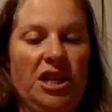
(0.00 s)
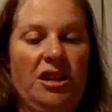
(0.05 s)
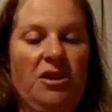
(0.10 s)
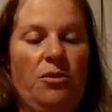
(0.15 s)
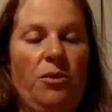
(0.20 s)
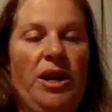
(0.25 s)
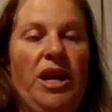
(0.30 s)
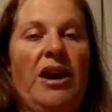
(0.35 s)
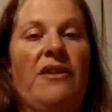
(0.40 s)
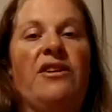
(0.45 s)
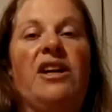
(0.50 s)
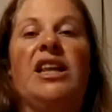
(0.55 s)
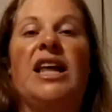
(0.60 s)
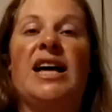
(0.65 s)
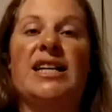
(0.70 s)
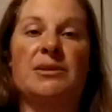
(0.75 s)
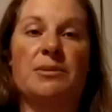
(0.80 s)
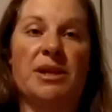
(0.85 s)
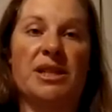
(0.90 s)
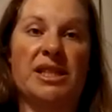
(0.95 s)
We'd have a
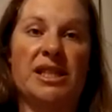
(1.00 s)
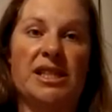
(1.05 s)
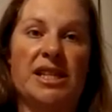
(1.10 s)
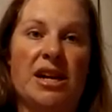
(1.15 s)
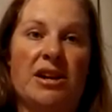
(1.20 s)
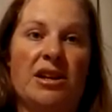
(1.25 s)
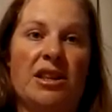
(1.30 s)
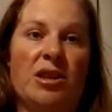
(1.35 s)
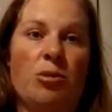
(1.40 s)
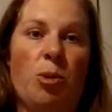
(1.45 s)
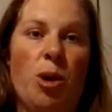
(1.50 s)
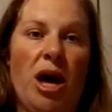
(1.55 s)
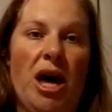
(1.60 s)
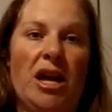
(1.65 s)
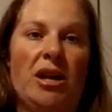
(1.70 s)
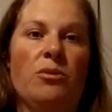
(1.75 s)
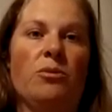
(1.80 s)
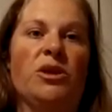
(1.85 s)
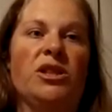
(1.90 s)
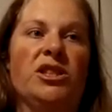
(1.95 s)
classmate sit down in the
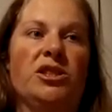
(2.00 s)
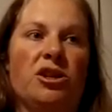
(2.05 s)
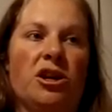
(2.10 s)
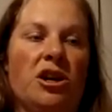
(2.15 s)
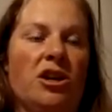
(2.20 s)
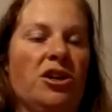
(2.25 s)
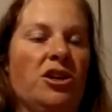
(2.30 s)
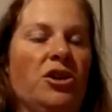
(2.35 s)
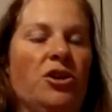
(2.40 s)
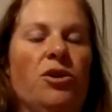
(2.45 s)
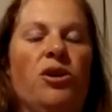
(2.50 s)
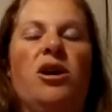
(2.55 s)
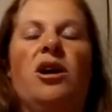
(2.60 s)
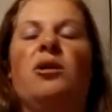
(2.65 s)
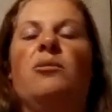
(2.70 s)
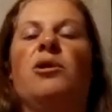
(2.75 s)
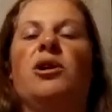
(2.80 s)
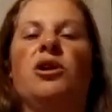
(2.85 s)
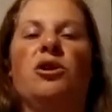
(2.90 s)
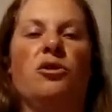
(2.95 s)
bed, and we'd start, you know,
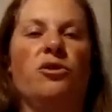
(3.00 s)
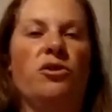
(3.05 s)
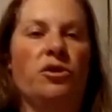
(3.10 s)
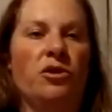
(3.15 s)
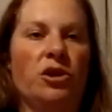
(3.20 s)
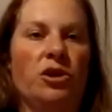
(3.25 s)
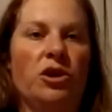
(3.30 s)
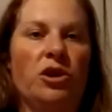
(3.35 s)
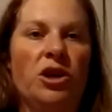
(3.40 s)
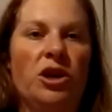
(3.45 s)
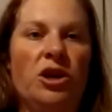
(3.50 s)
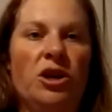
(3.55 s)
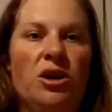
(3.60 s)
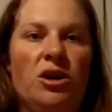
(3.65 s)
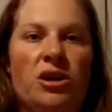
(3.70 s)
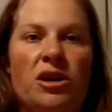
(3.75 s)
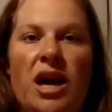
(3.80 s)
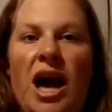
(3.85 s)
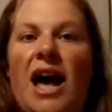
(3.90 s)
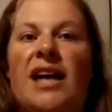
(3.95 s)
come on over,
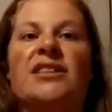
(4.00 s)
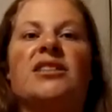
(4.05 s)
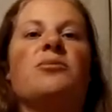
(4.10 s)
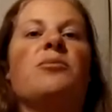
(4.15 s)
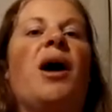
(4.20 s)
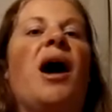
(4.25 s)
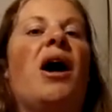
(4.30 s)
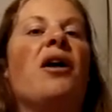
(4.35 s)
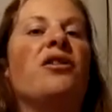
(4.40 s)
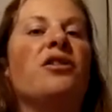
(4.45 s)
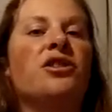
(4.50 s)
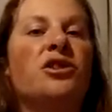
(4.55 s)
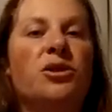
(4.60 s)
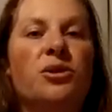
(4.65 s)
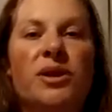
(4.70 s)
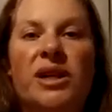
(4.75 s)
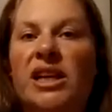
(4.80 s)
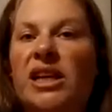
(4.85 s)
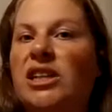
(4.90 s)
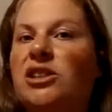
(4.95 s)
ask them how they're
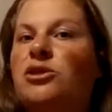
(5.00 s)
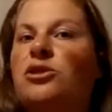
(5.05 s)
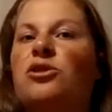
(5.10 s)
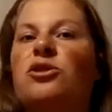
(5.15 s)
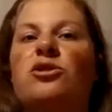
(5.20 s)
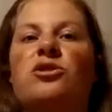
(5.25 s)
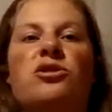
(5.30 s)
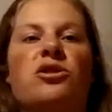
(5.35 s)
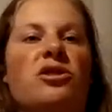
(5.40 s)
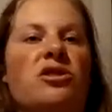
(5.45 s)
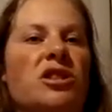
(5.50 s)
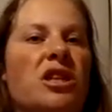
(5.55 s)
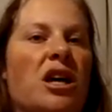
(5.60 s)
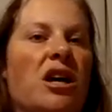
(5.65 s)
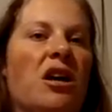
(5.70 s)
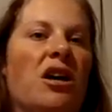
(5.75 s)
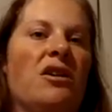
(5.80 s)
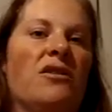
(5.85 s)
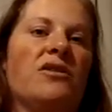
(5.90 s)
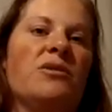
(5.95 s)
doing, introduce
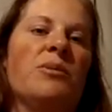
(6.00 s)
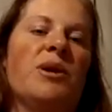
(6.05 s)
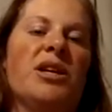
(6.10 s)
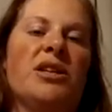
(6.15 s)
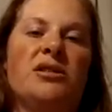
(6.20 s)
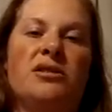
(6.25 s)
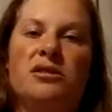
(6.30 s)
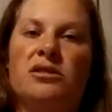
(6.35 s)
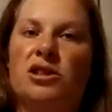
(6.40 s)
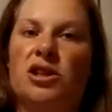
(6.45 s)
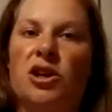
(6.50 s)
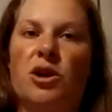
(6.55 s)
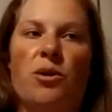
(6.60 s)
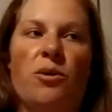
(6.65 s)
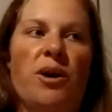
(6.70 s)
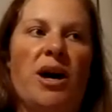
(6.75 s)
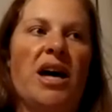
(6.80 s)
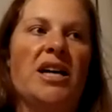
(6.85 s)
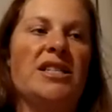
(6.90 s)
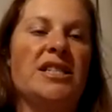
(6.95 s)
ourselves, make, you
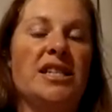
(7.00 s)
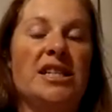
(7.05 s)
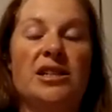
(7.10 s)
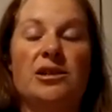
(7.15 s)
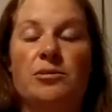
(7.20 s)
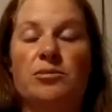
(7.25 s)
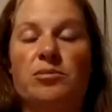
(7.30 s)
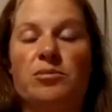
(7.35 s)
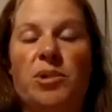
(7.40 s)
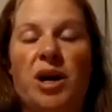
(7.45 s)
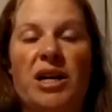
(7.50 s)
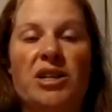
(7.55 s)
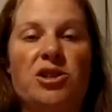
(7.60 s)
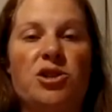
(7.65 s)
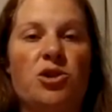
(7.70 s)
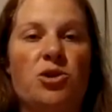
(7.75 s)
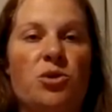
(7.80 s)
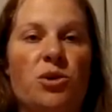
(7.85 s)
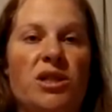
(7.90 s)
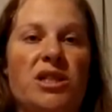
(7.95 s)
know, ID them by
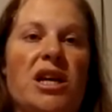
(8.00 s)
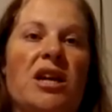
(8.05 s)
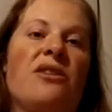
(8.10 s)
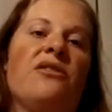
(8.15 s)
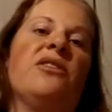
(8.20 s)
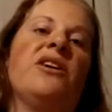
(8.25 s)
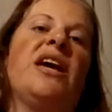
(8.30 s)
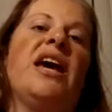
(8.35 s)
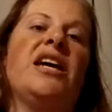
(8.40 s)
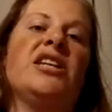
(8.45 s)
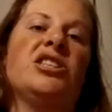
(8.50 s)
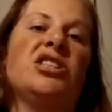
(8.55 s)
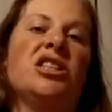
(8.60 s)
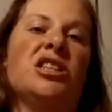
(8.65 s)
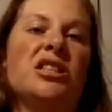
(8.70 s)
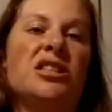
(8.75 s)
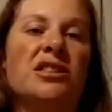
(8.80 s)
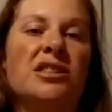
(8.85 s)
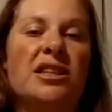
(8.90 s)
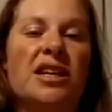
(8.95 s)
2
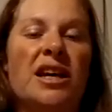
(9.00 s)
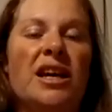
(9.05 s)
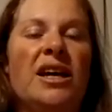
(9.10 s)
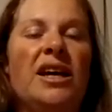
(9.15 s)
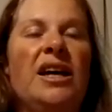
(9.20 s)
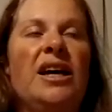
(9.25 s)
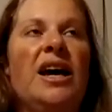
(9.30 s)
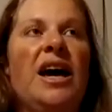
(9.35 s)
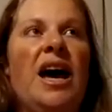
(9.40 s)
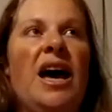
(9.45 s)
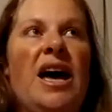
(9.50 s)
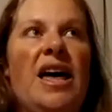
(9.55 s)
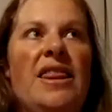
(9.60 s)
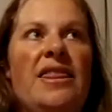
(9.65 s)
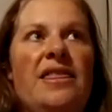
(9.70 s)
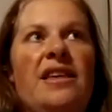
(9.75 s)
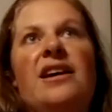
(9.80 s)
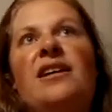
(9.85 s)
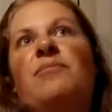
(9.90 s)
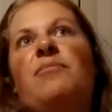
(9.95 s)
identifications,
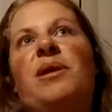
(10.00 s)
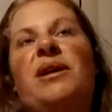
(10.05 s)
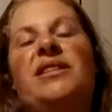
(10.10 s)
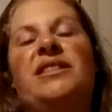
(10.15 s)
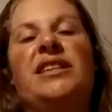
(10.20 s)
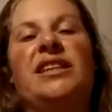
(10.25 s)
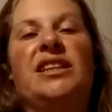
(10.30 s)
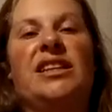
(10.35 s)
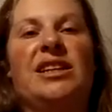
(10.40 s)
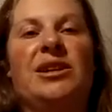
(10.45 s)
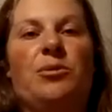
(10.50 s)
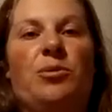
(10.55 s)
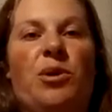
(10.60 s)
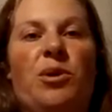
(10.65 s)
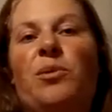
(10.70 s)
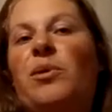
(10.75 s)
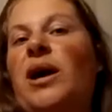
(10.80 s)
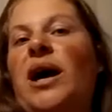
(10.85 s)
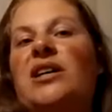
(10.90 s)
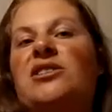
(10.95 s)
and then basically we
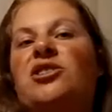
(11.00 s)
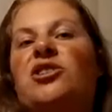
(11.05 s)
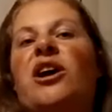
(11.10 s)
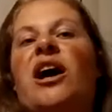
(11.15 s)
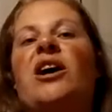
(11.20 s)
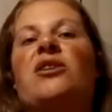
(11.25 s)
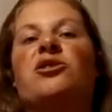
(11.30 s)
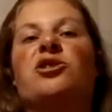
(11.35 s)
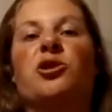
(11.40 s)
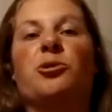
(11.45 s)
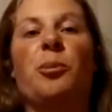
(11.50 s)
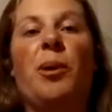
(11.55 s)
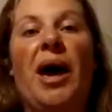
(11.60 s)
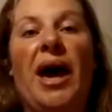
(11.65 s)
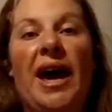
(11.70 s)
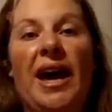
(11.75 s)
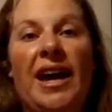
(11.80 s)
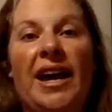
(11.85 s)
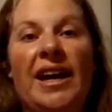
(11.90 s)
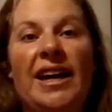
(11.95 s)
would ask you, how's your
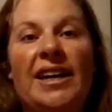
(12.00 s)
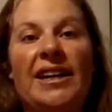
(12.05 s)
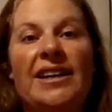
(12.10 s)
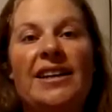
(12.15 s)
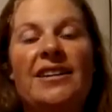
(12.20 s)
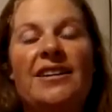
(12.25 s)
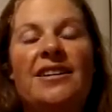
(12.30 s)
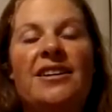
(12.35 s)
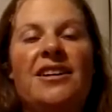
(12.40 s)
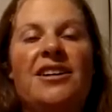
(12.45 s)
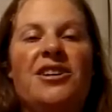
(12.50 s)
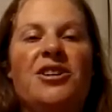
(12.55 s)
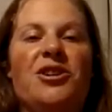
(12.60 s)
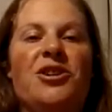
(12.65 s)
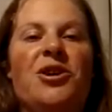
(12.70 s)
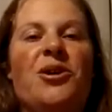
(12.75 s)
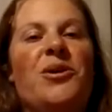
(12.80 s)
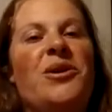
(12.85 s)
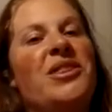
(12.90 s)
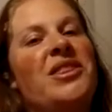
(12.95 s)
pain, you
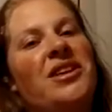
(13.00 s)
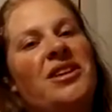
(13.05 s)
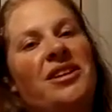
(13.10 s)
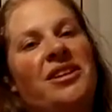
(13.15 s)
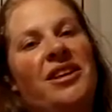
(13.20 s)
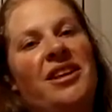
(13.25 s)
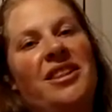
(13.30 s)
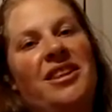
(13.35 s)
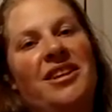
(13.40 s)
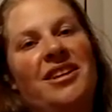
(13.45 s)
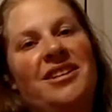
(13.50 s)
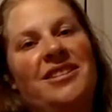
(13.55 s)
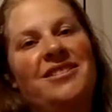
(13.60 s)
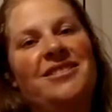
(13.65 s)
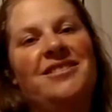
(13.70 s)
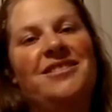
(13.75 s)
know, and